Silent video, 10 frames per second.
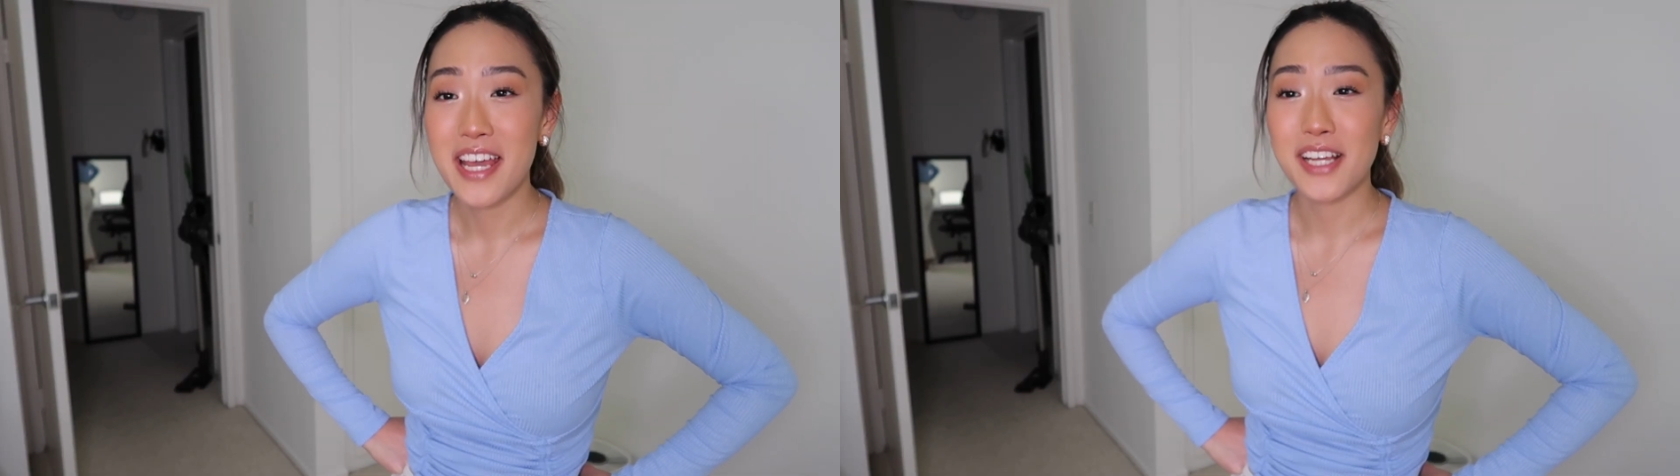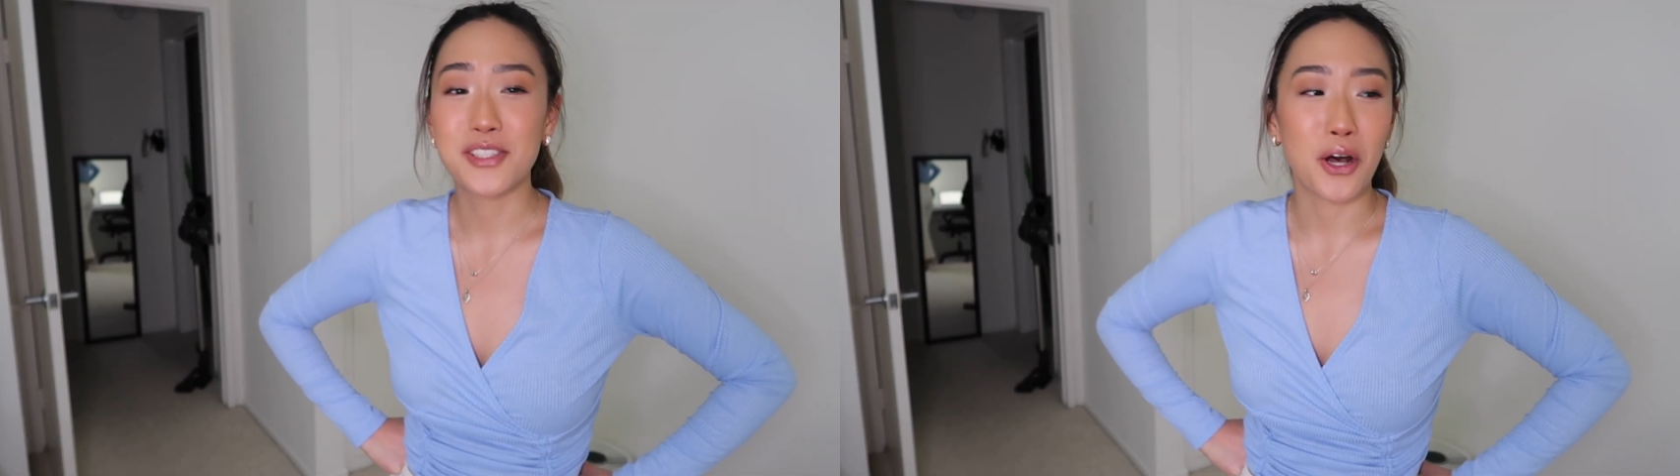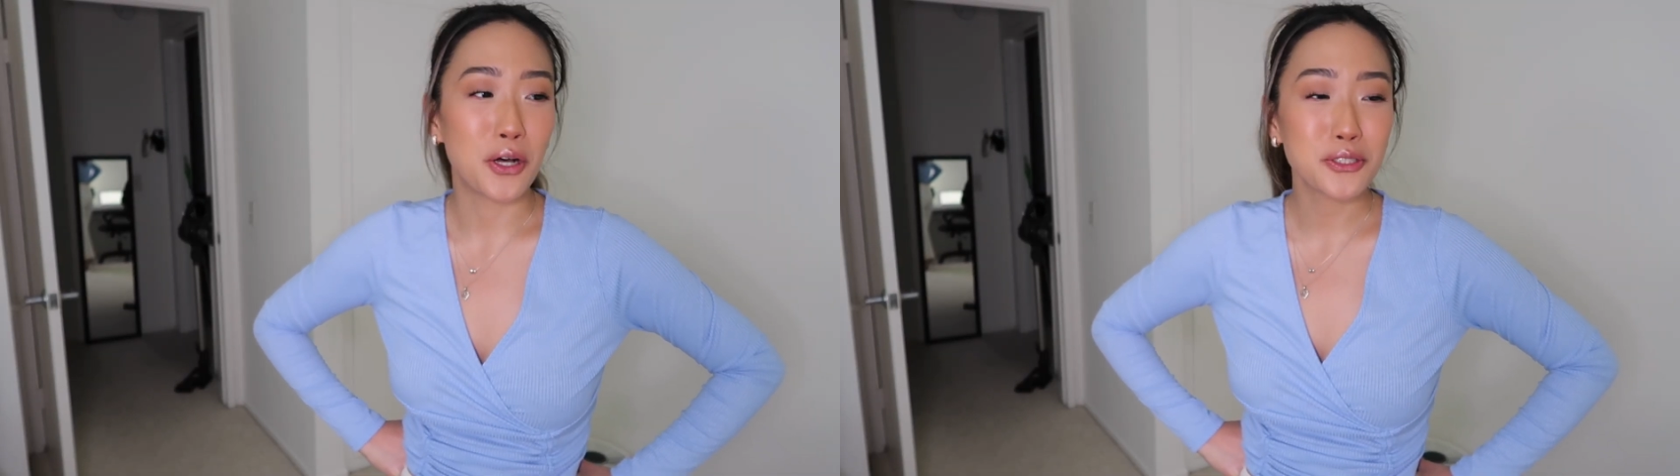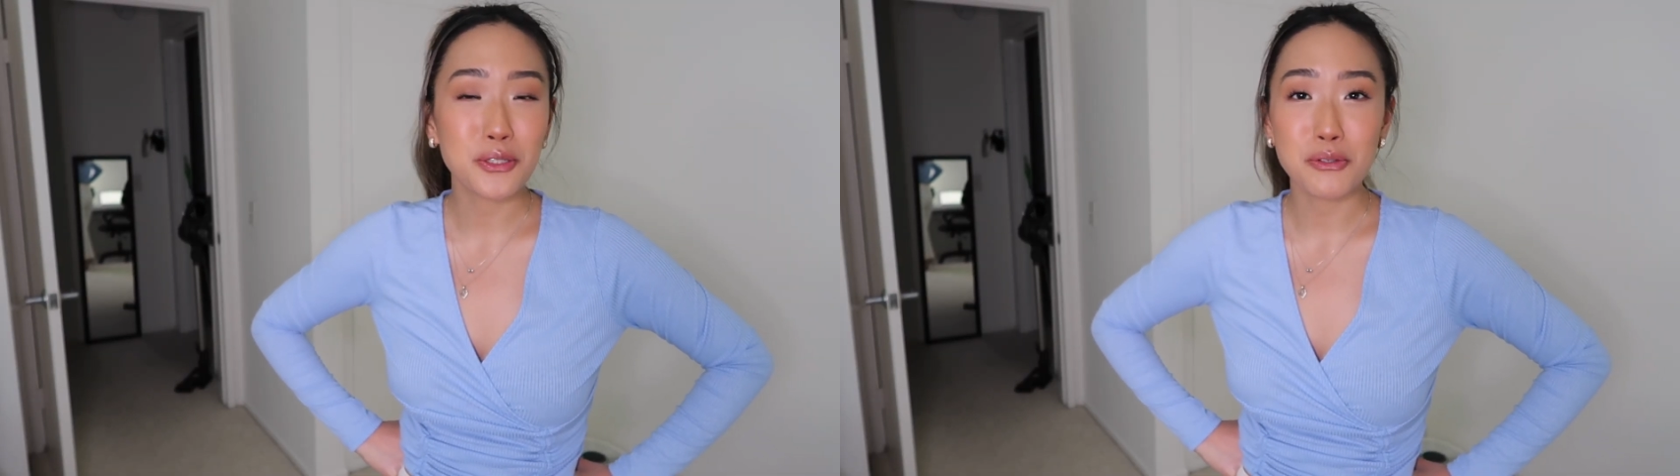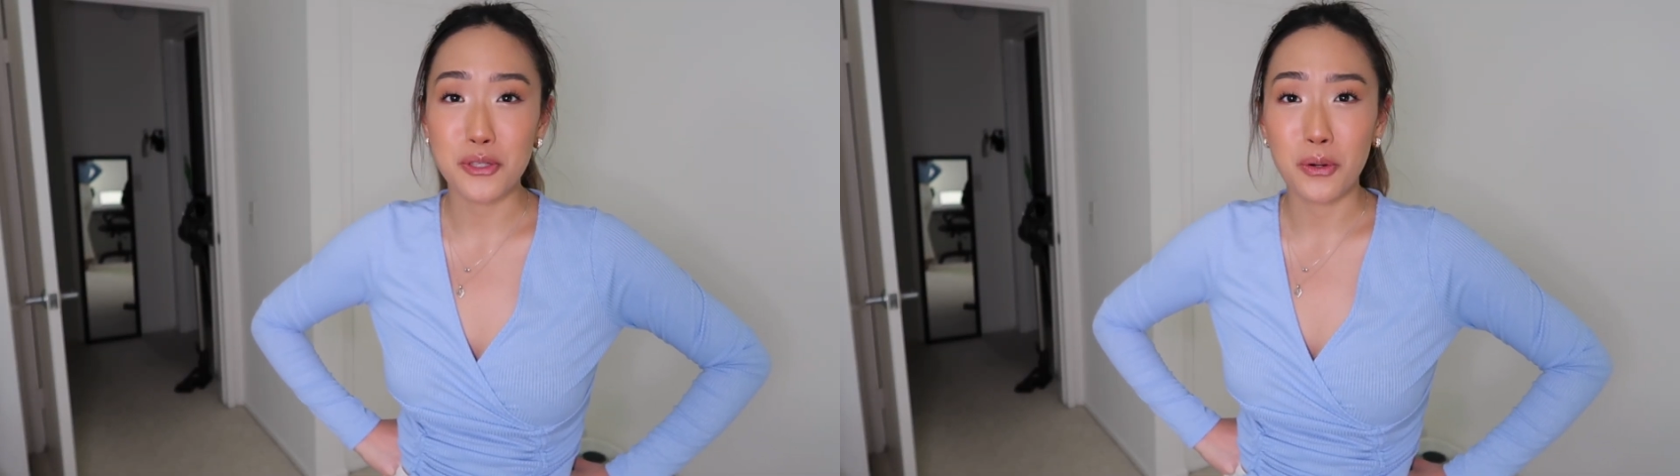It's
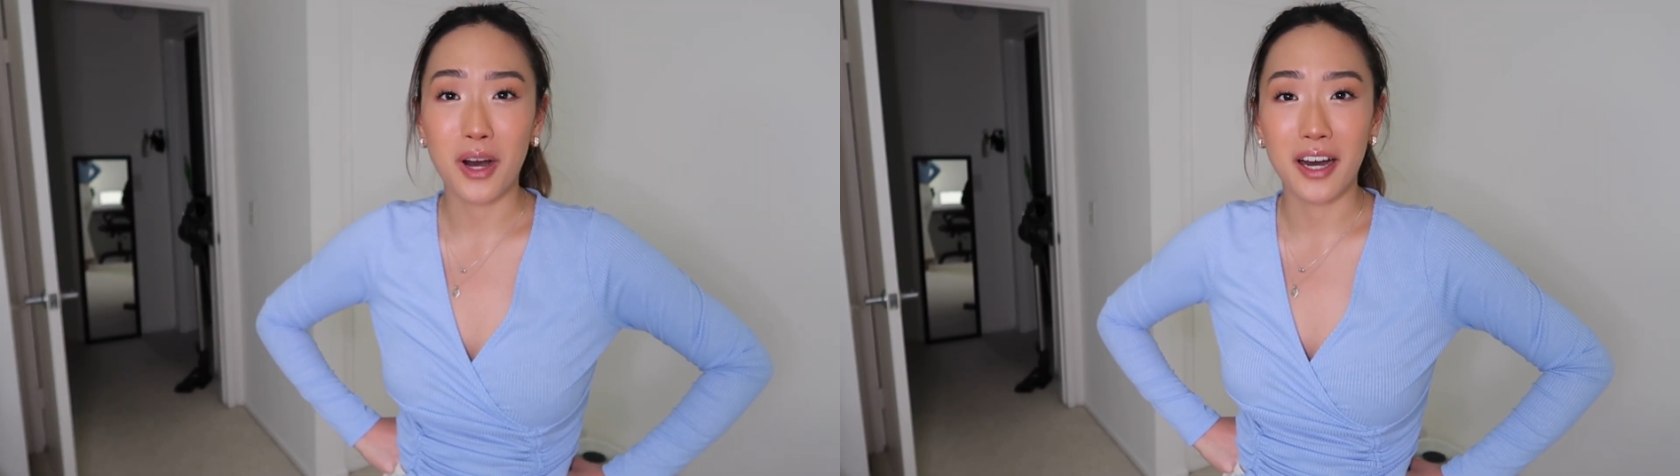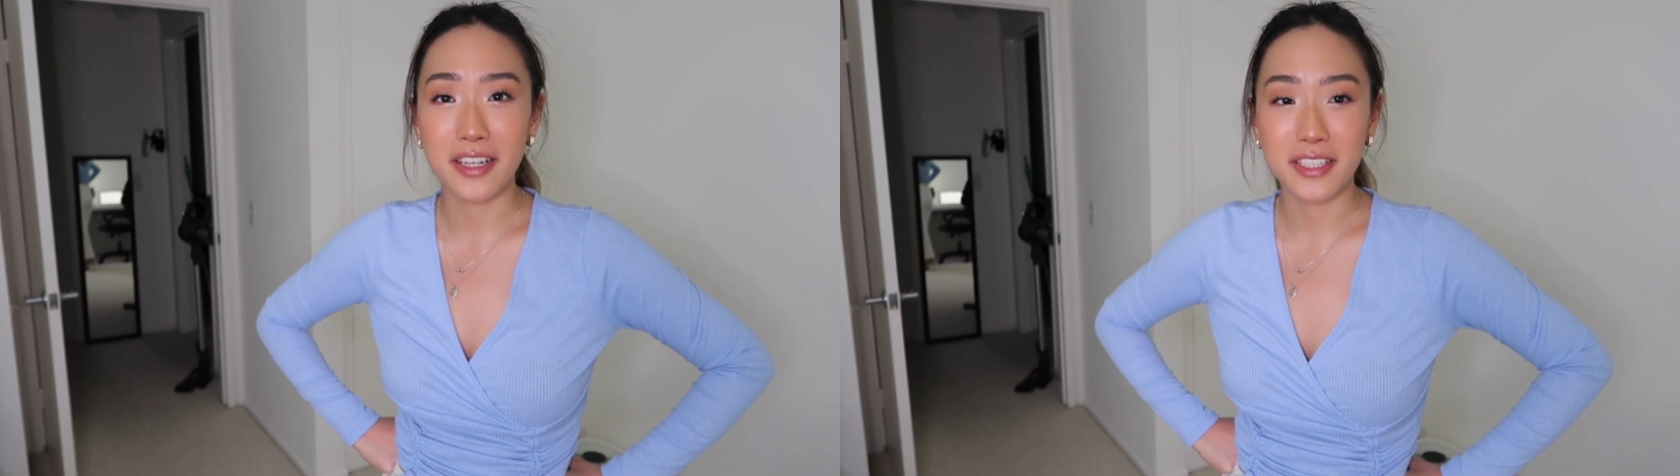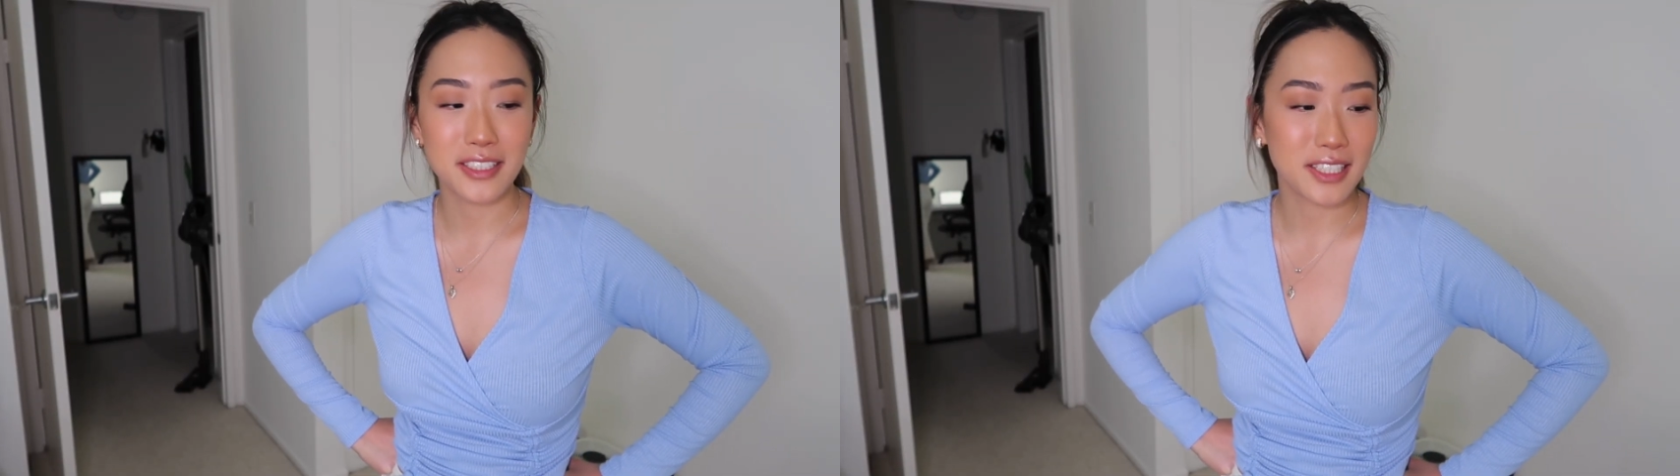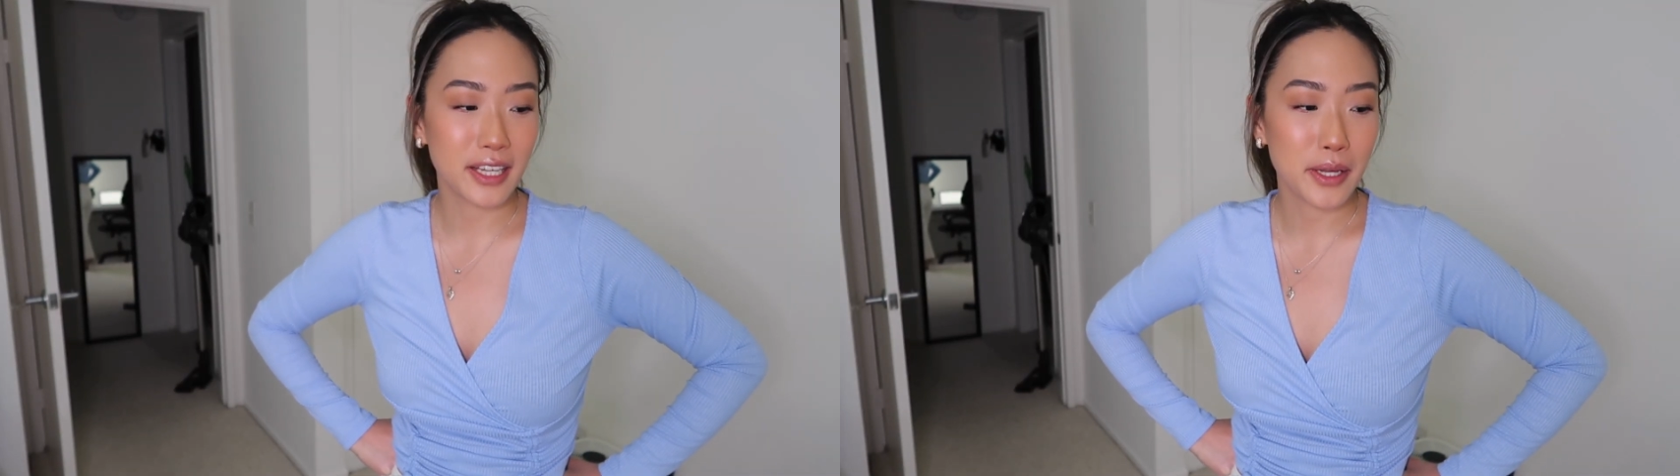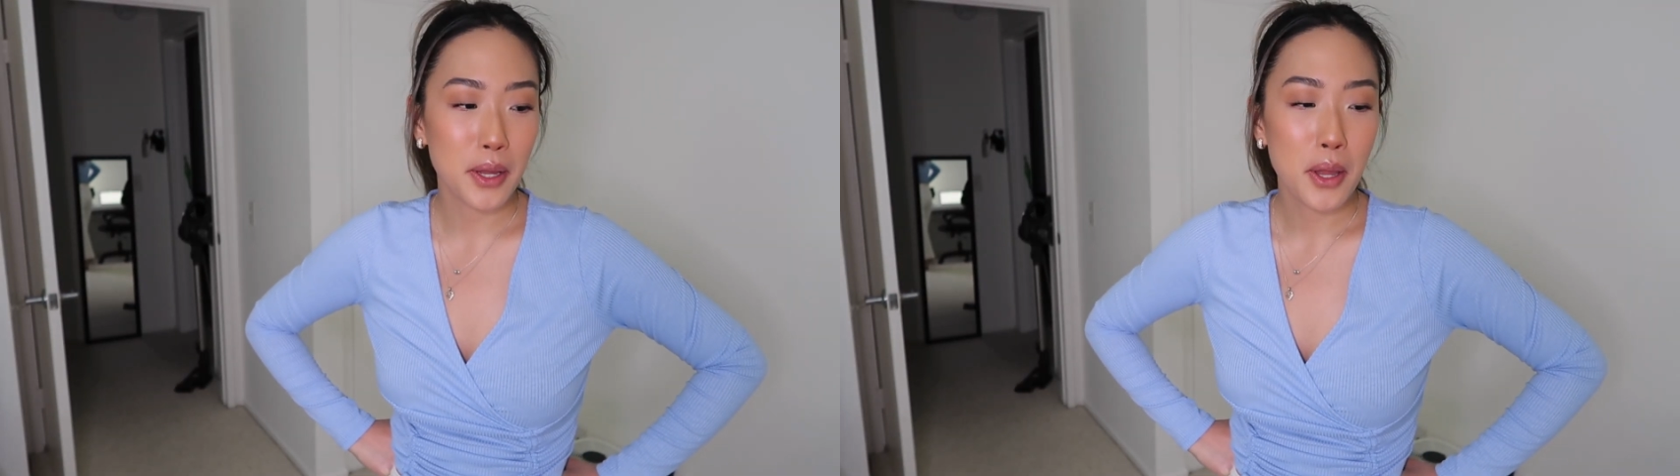also so hot here today.